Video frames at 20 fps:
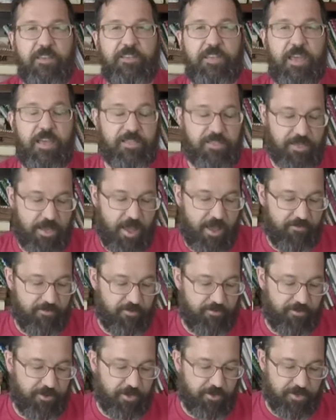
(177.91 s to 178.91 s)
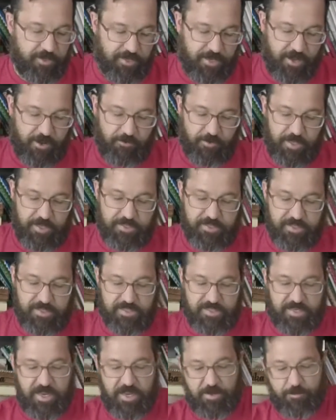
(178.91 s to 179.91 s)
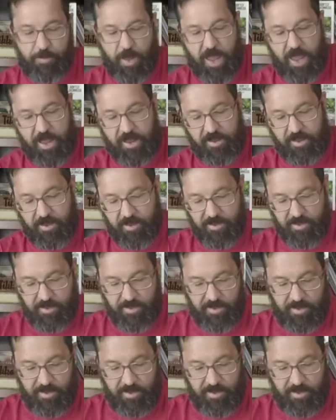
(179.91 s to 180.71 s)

In case you haven't figured it out, it's a steak bag.